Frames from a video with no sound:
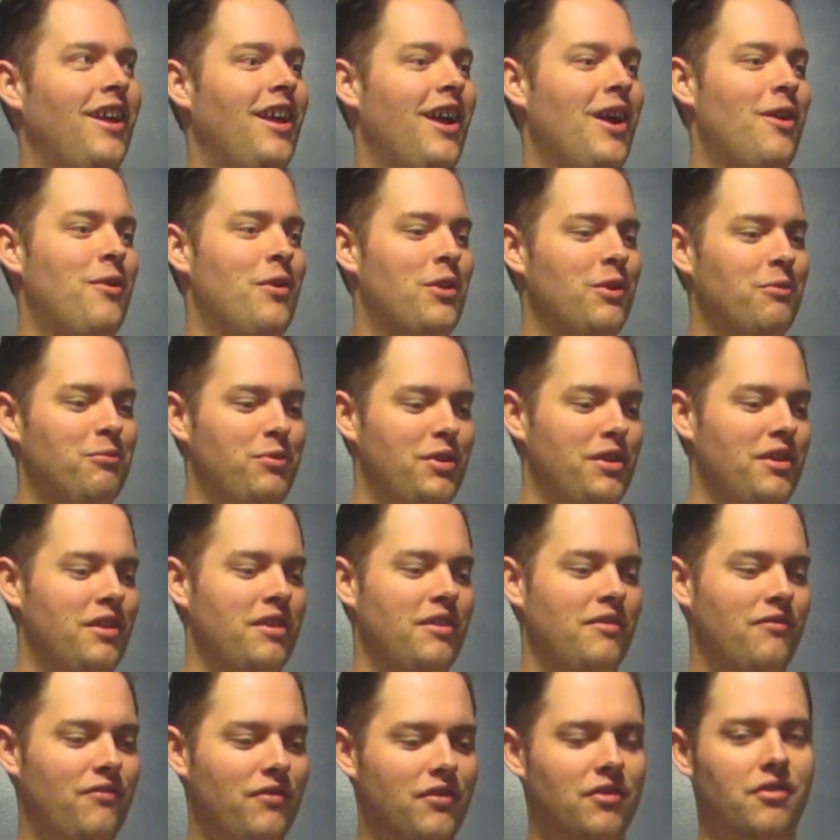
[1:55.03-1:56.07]
I want
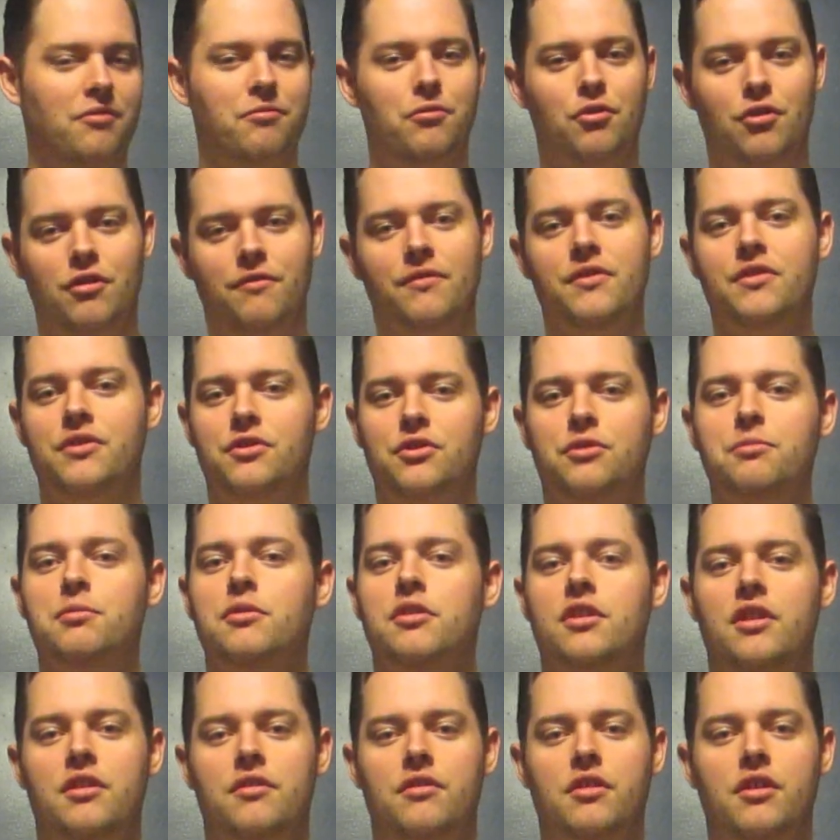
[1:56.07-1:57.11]
to feel more of a
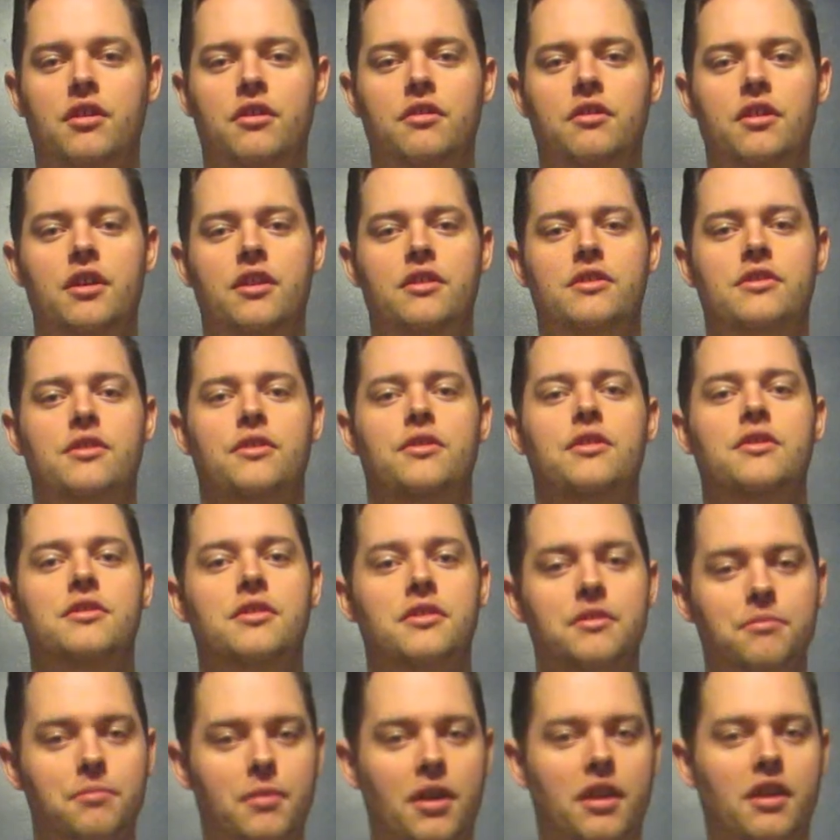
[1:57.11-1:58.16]
superhero. And so this
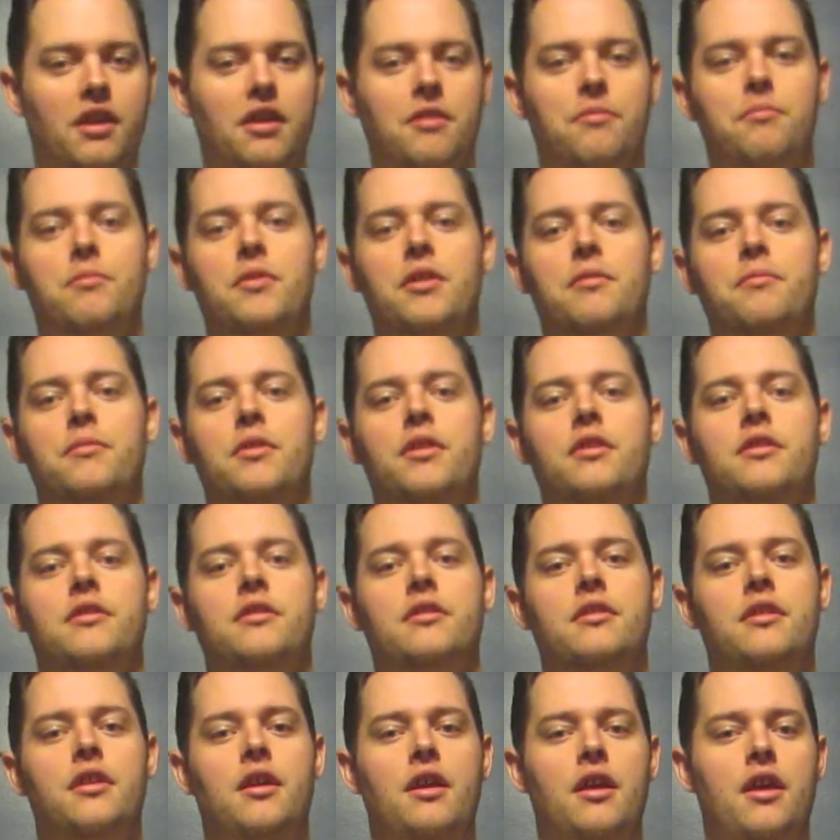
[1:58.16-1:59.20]
is my commitment
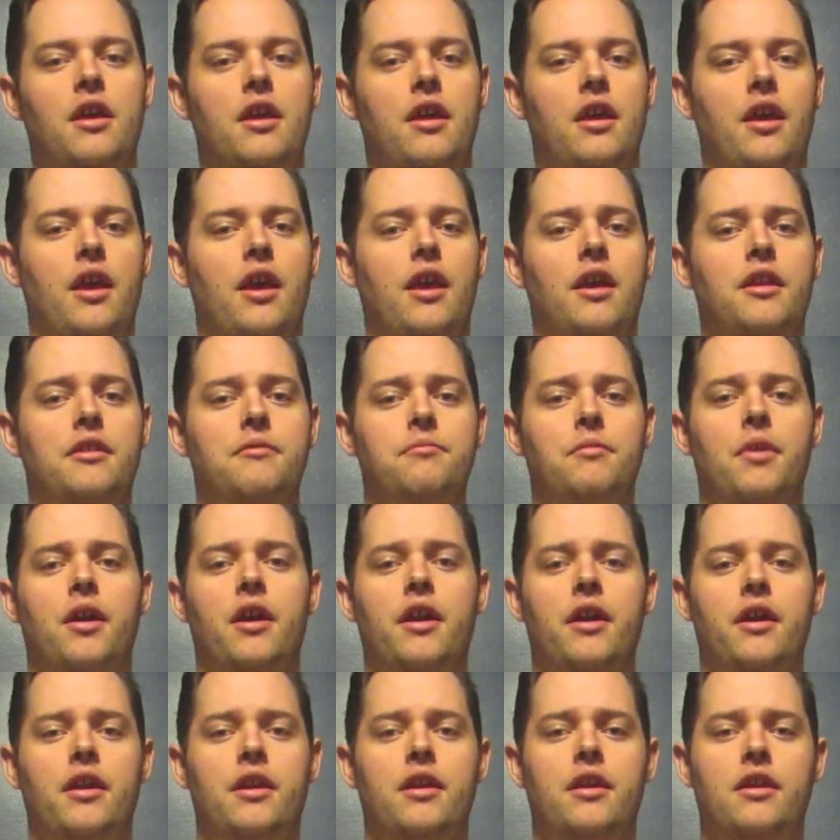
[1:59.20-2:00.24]
and
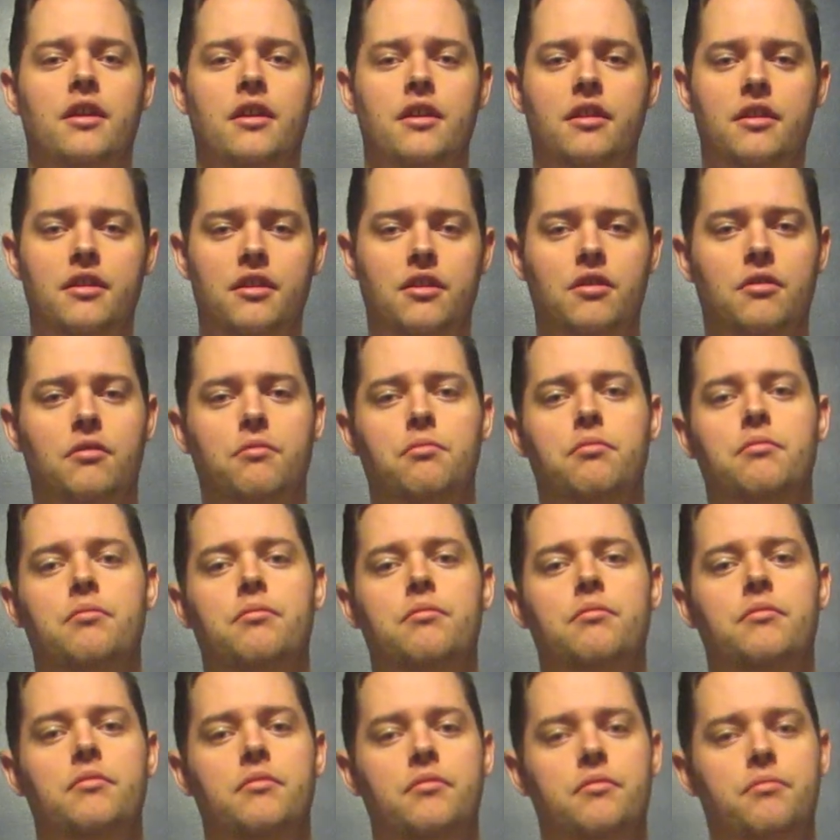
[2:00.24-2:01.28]
my, you know,
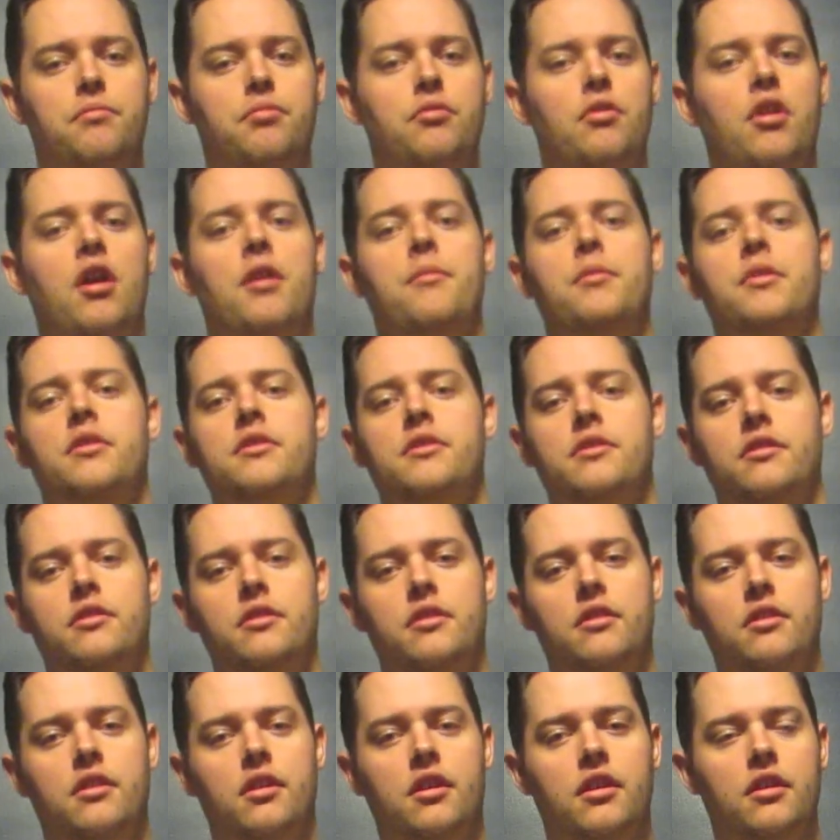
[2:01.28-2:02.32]
promise
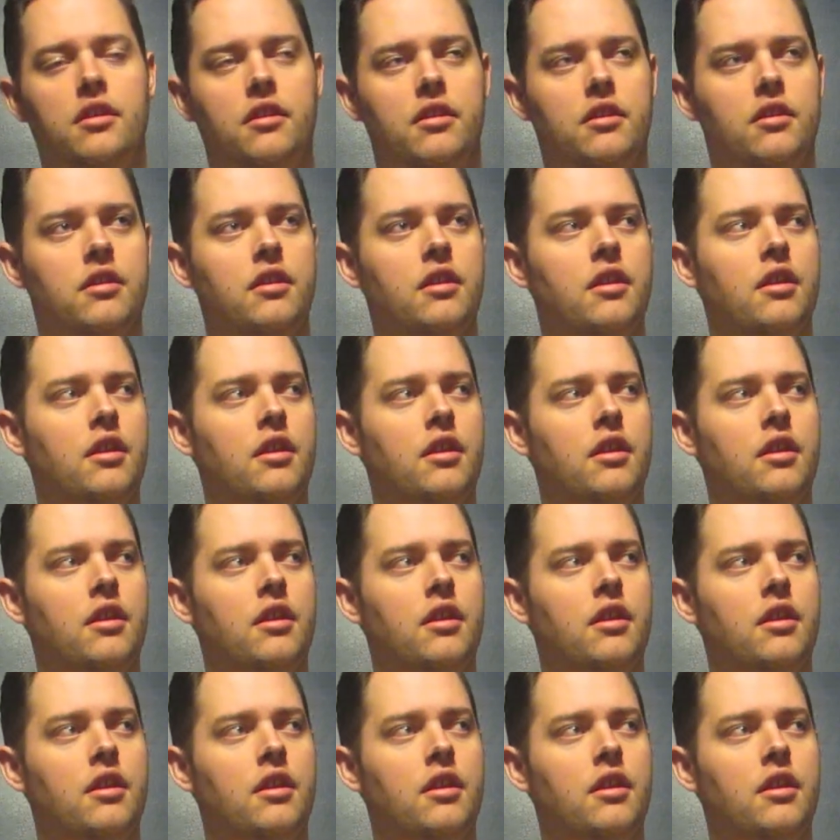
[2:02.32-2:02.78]
and